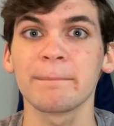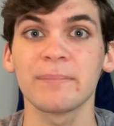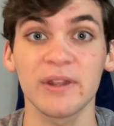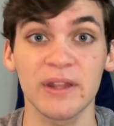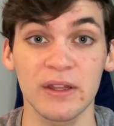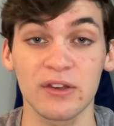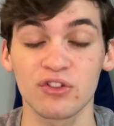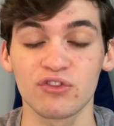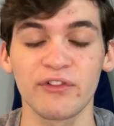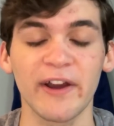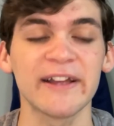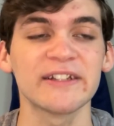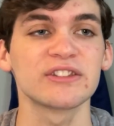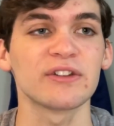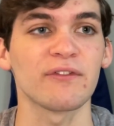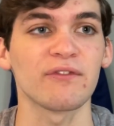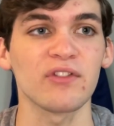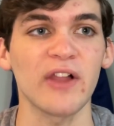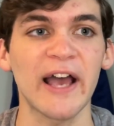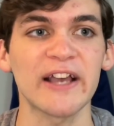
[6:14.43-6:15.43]
create
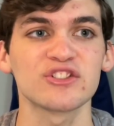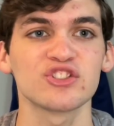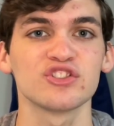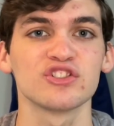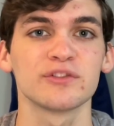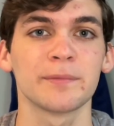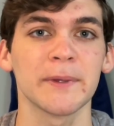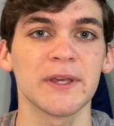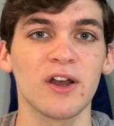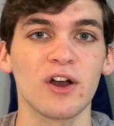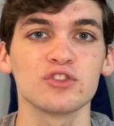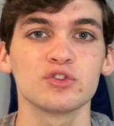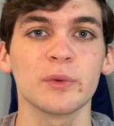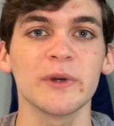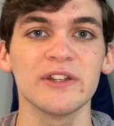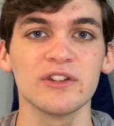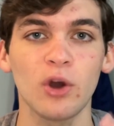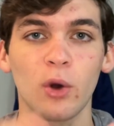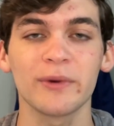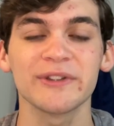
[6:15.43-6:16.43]
deflections because we
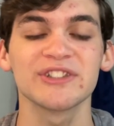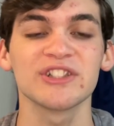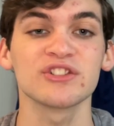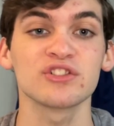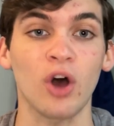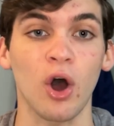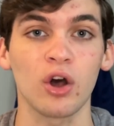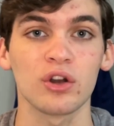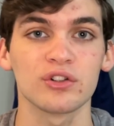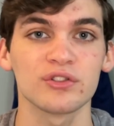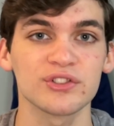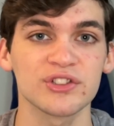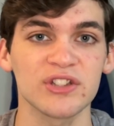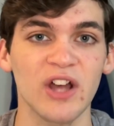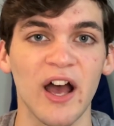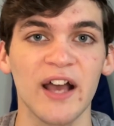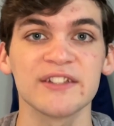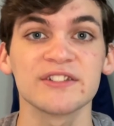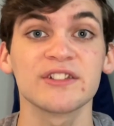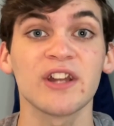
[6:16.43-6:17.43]
know he's this
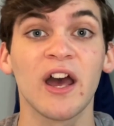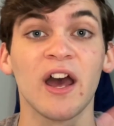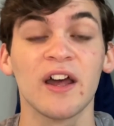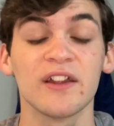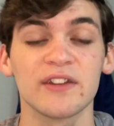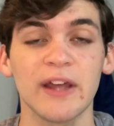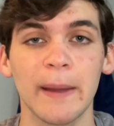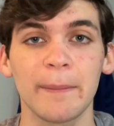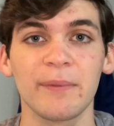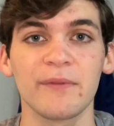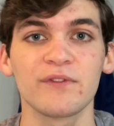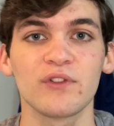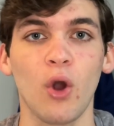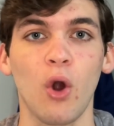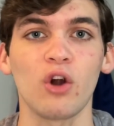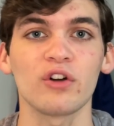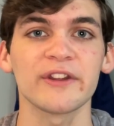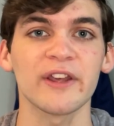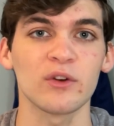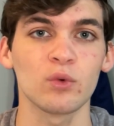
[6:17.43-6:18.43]
undersized type of
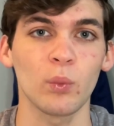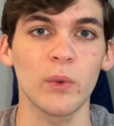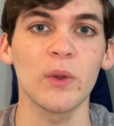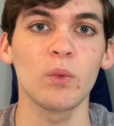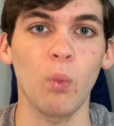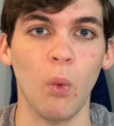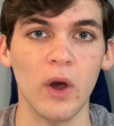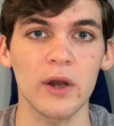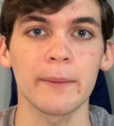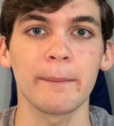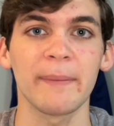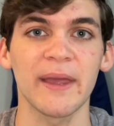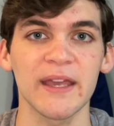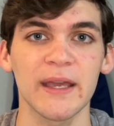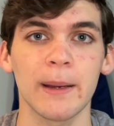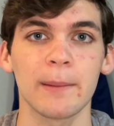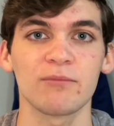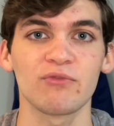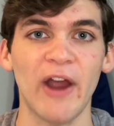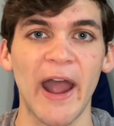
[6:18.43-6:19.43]
guard and we want to make
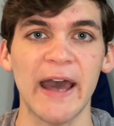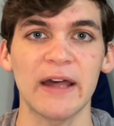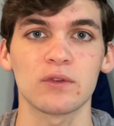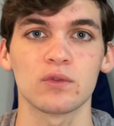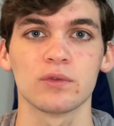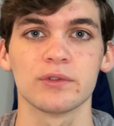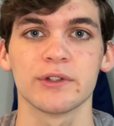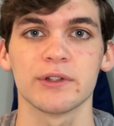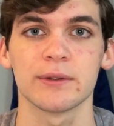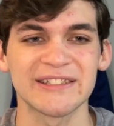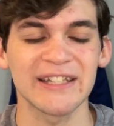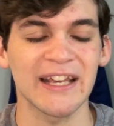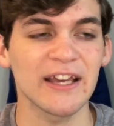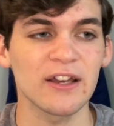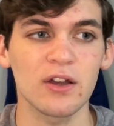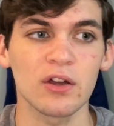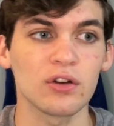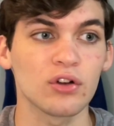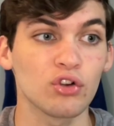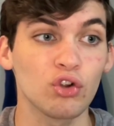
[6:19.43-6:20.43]
him rattled. In
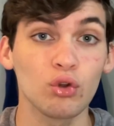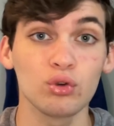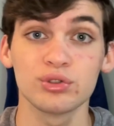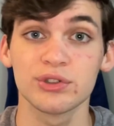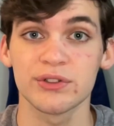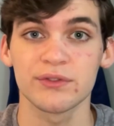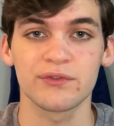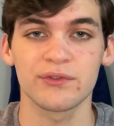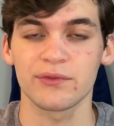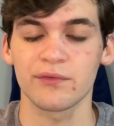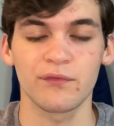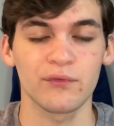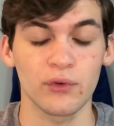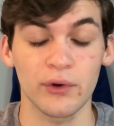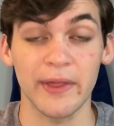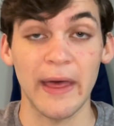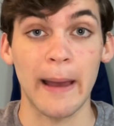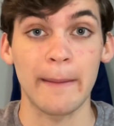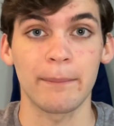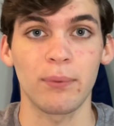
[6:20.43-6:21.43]
conclusion for
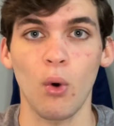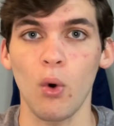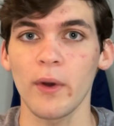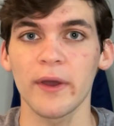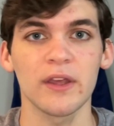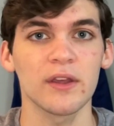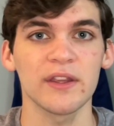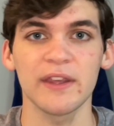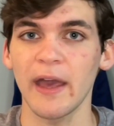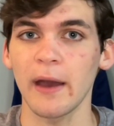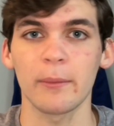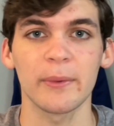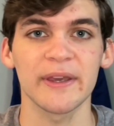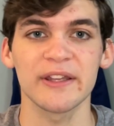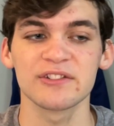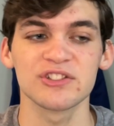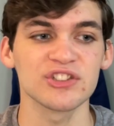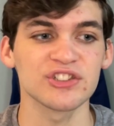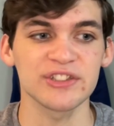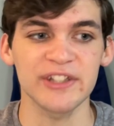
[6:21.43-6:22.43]
that point, yeah, we
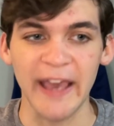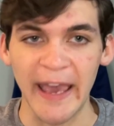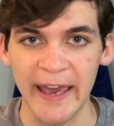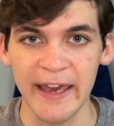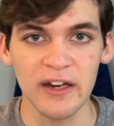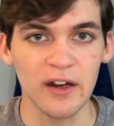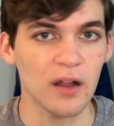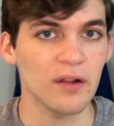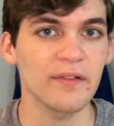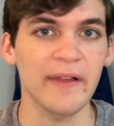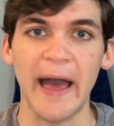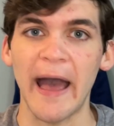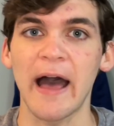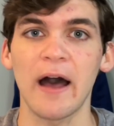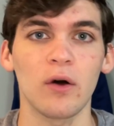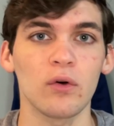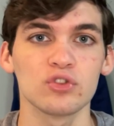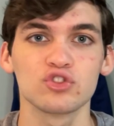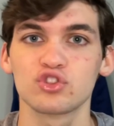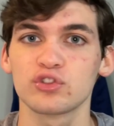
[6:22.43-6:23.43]
just can't
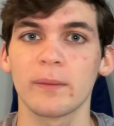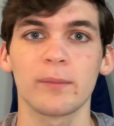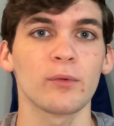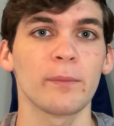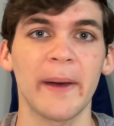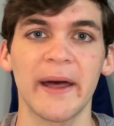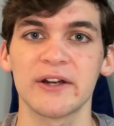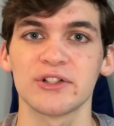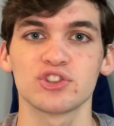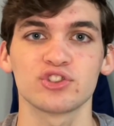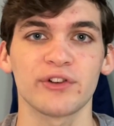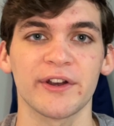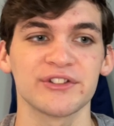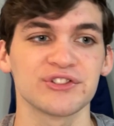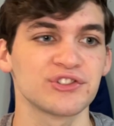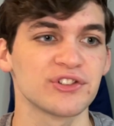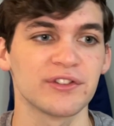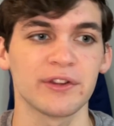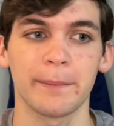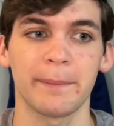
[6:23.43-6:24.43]
allow dribble penetration
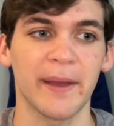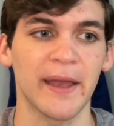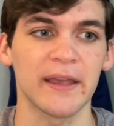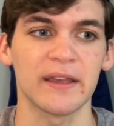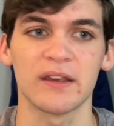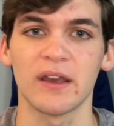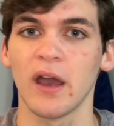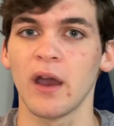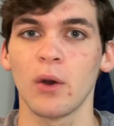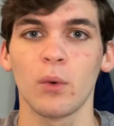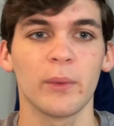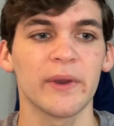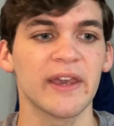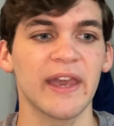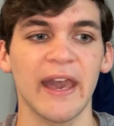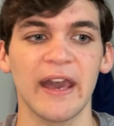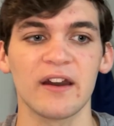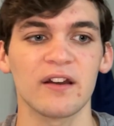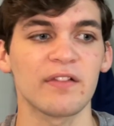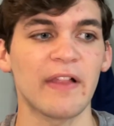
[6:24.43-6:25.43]
in the paint. We
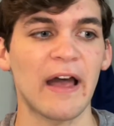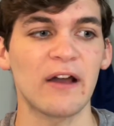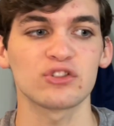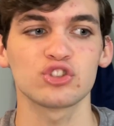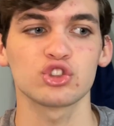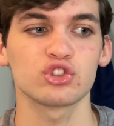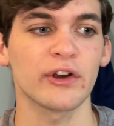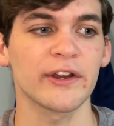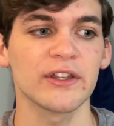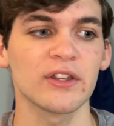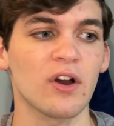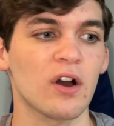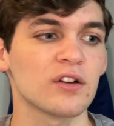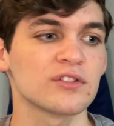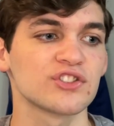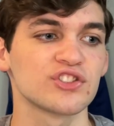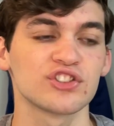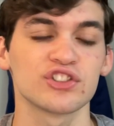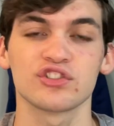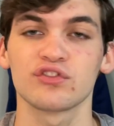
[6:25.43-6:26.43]
can't allow Trae Young
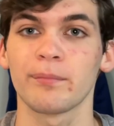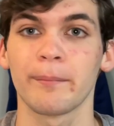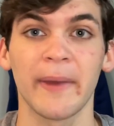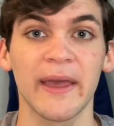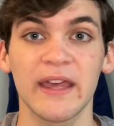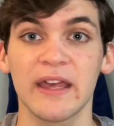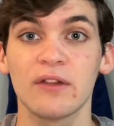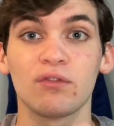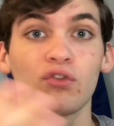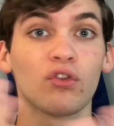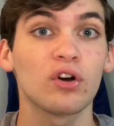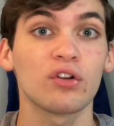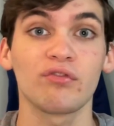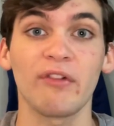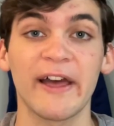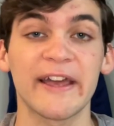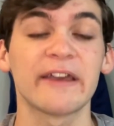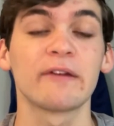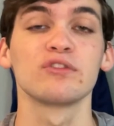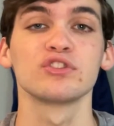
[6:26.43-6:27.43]
to just make it look
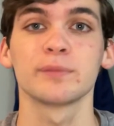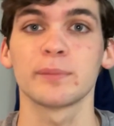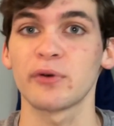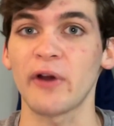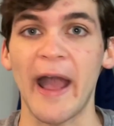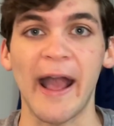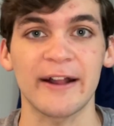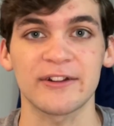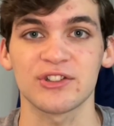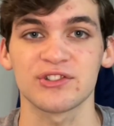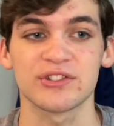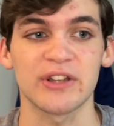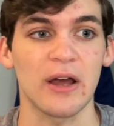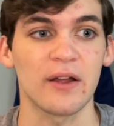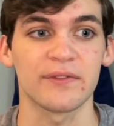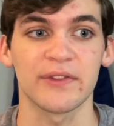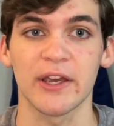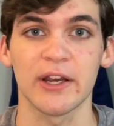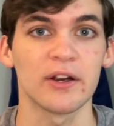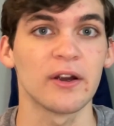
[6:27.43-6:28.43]
like it was practice out
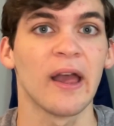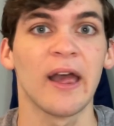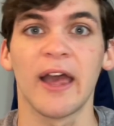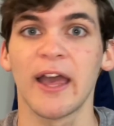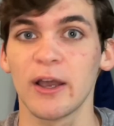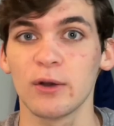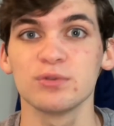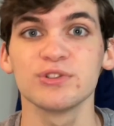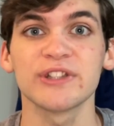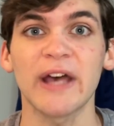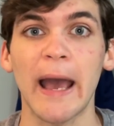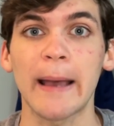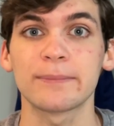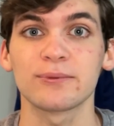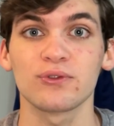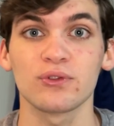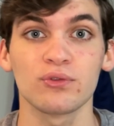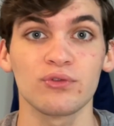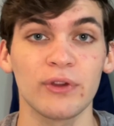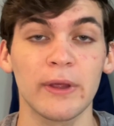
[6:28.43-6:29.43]
there. It was
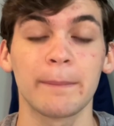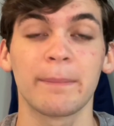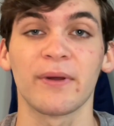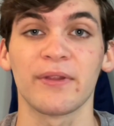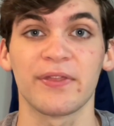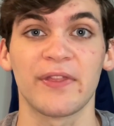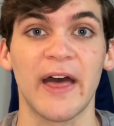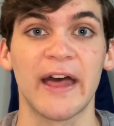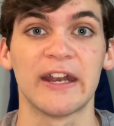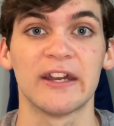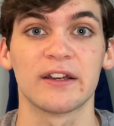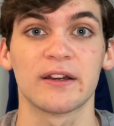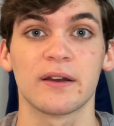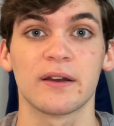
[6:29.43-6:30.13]
absolutely pathetic.